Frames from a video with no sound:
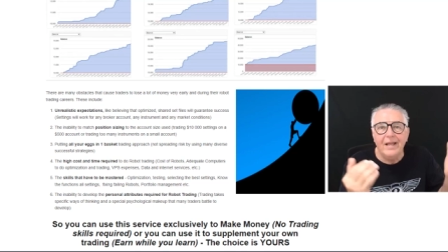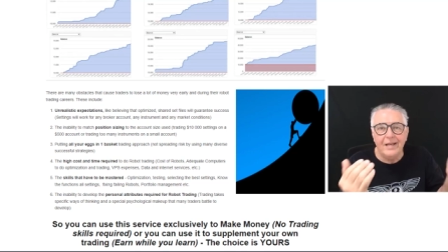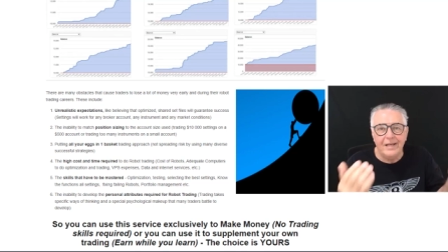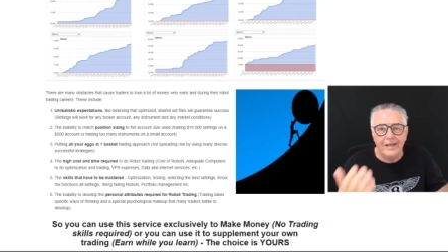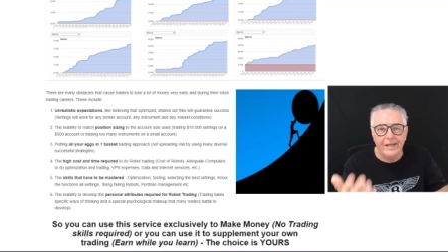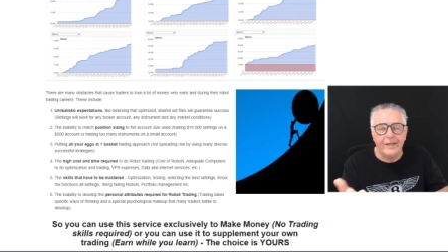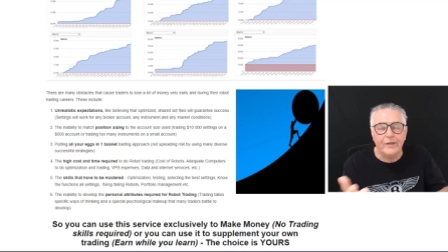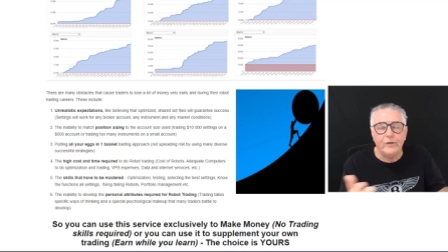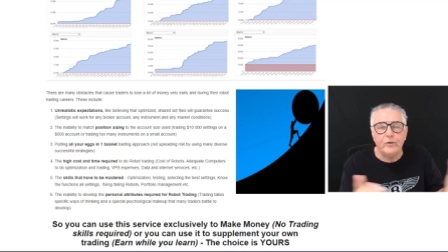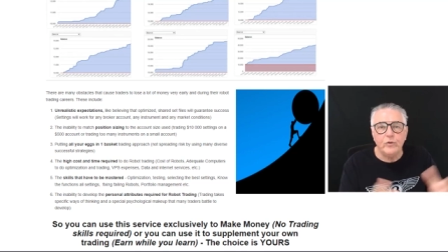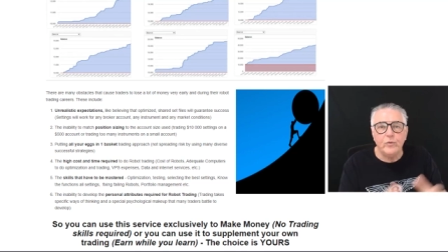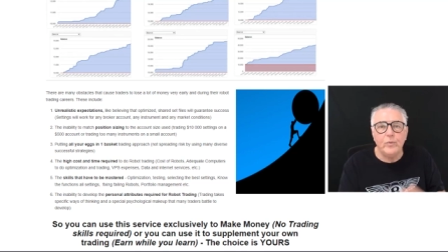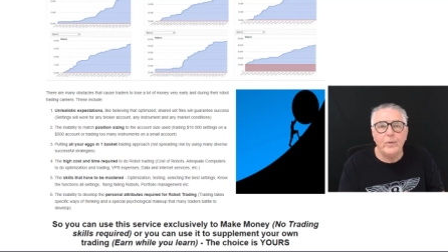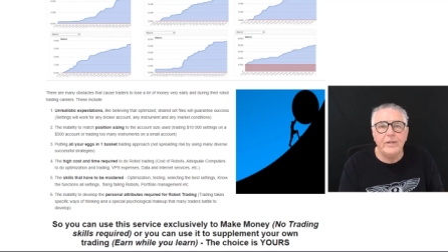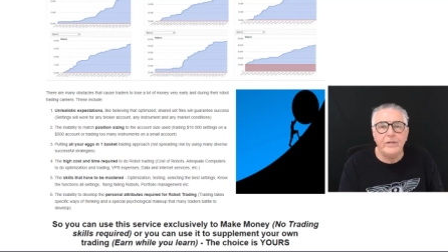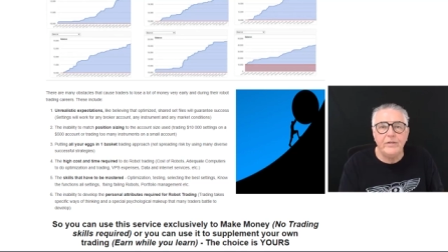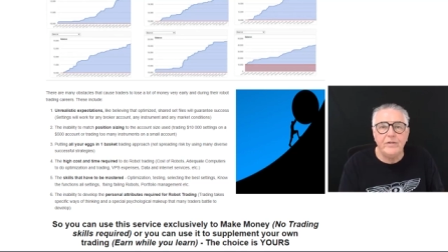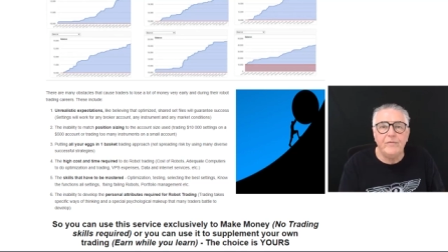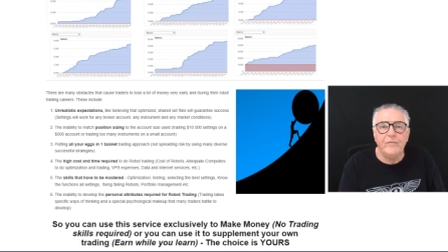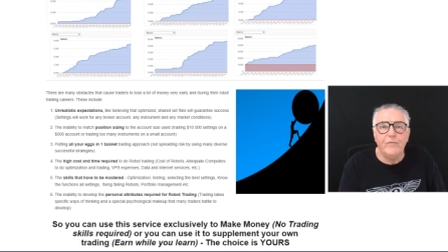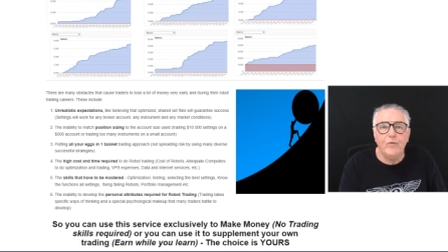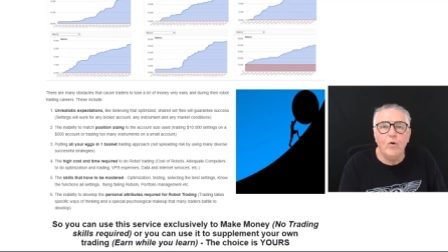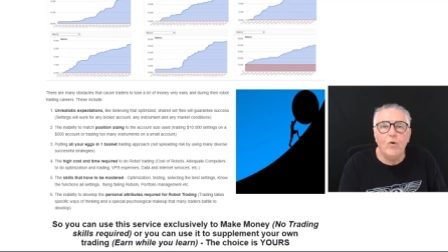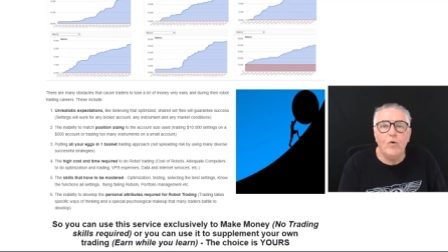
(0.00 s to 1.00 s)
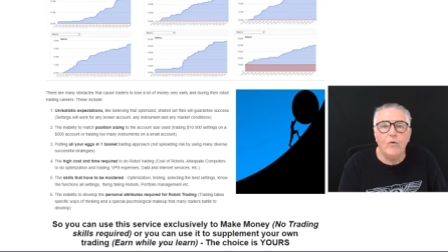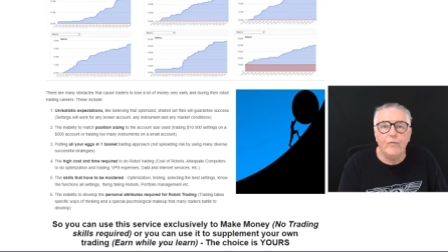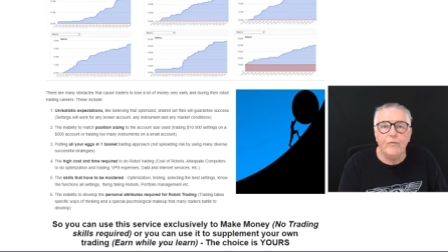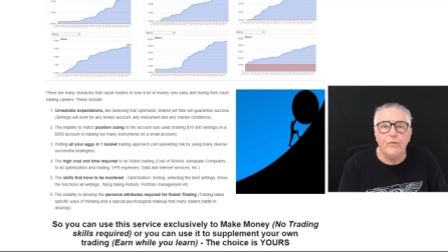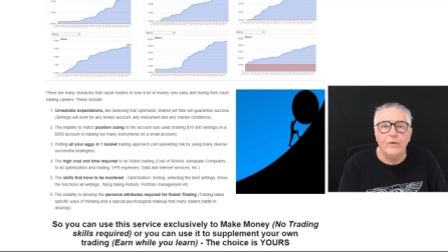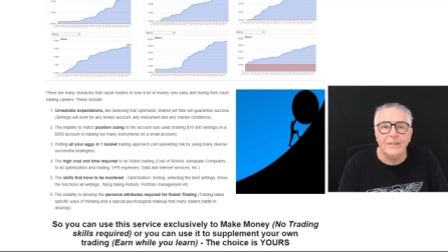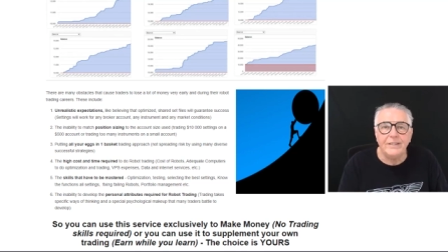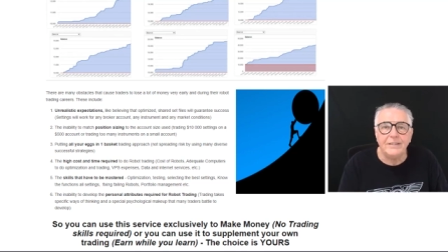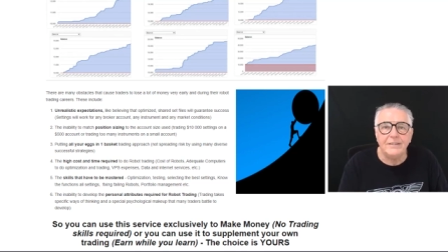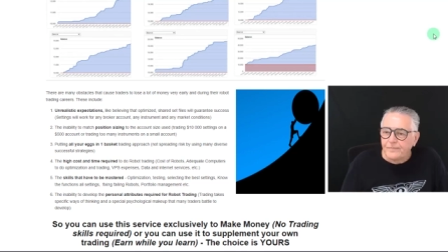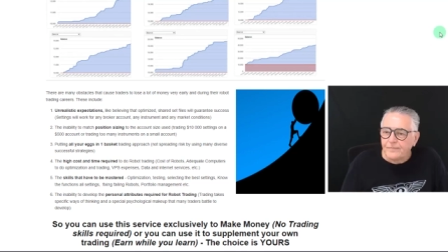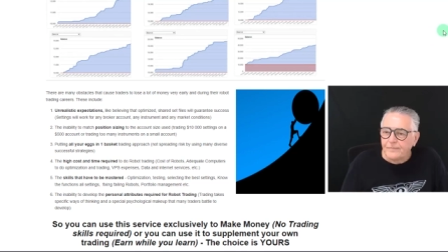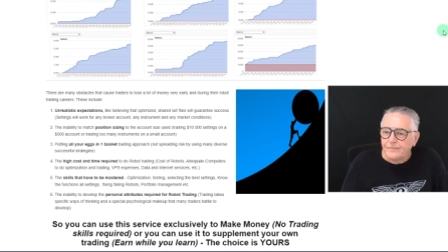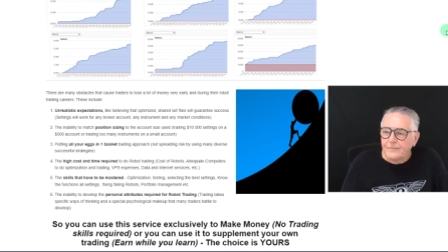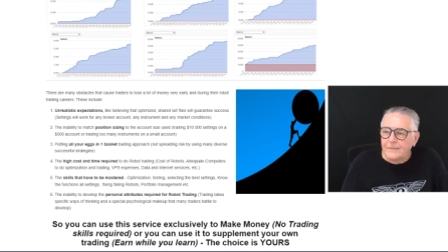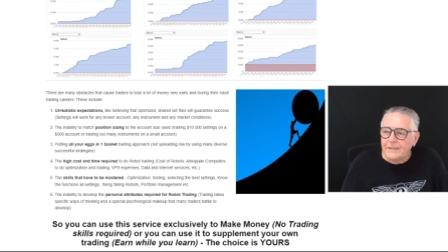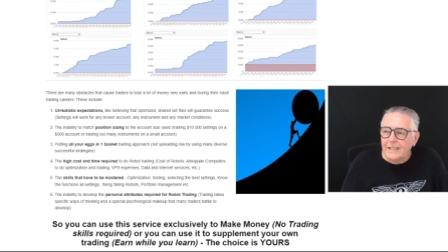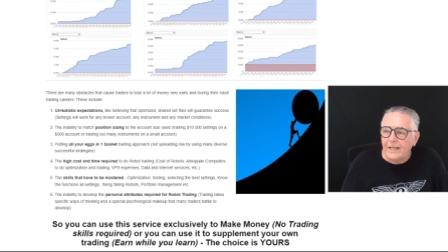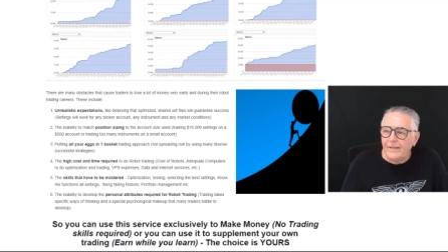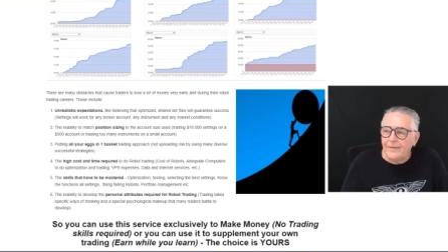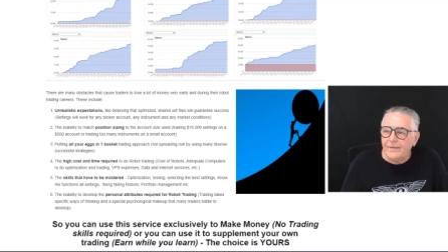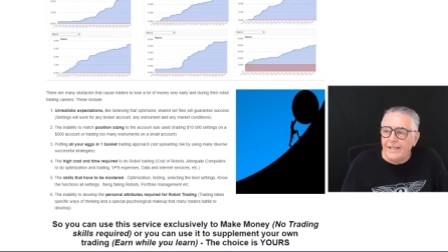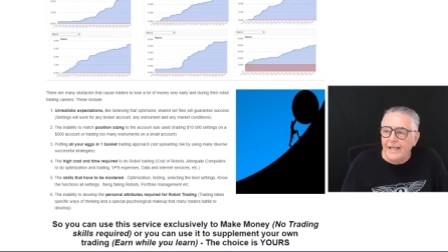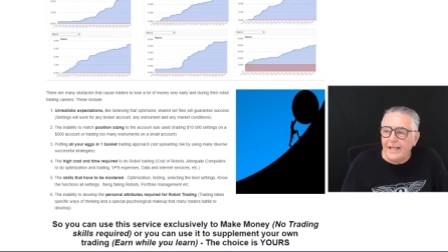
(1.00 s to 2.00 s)
link 24 for instance
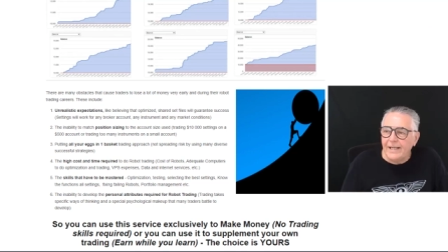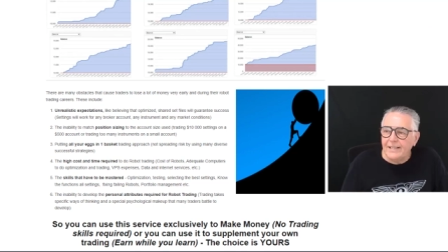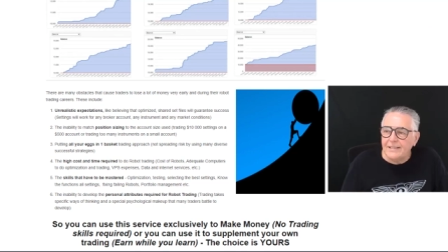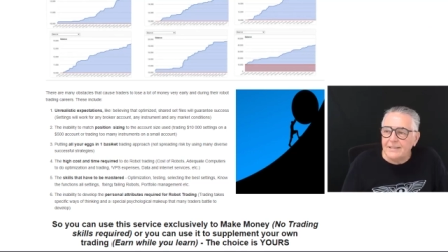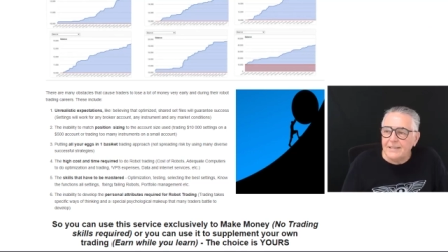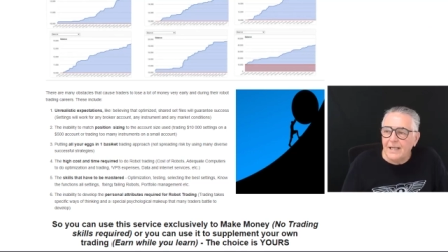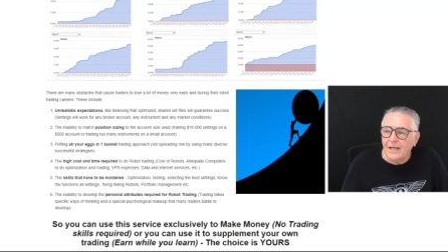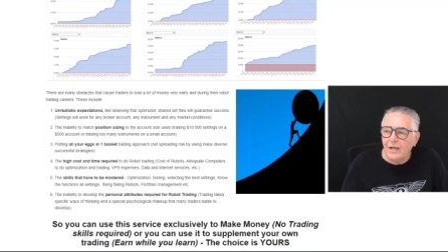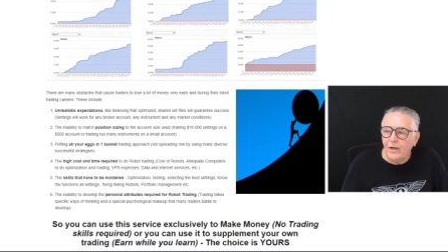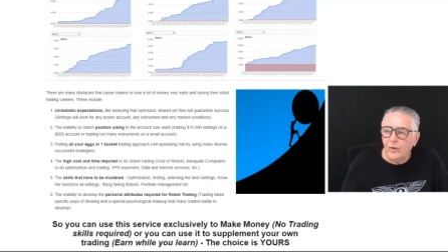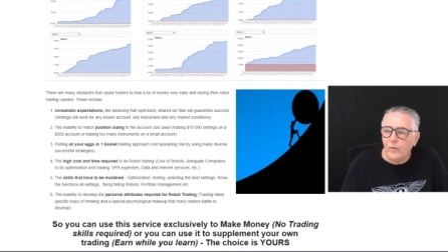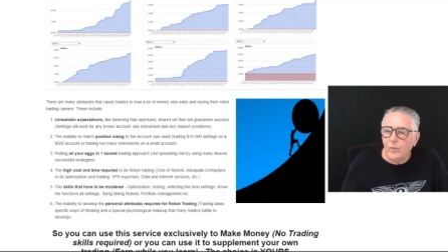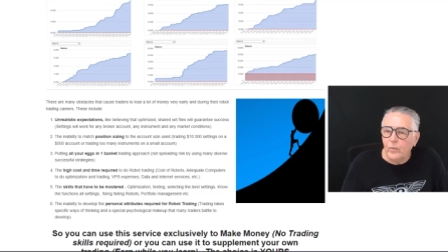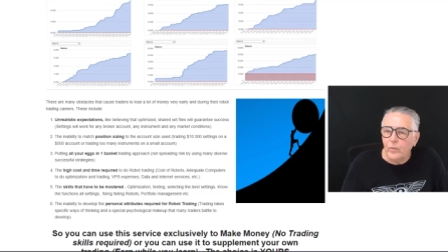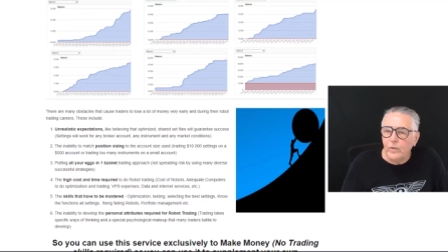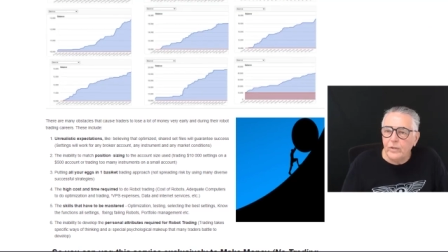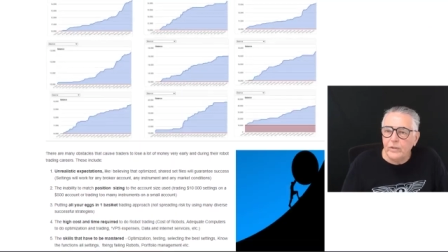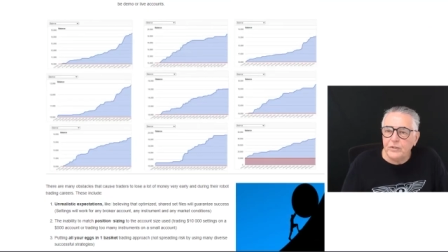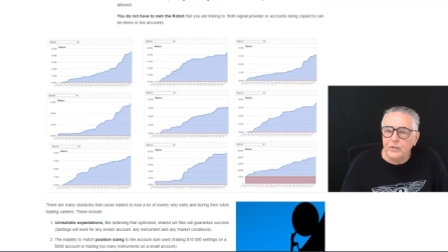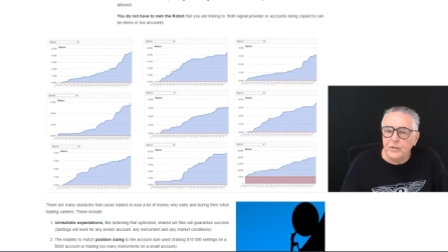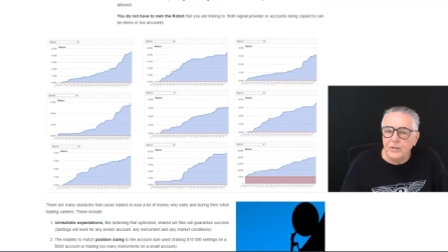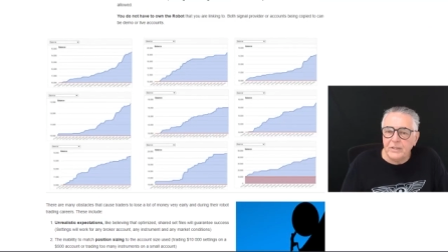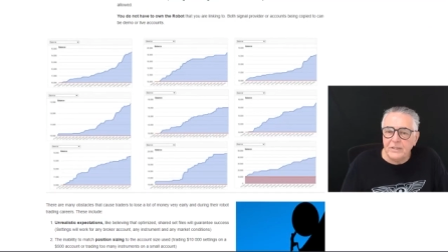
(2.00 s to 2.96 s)
and that is how it works.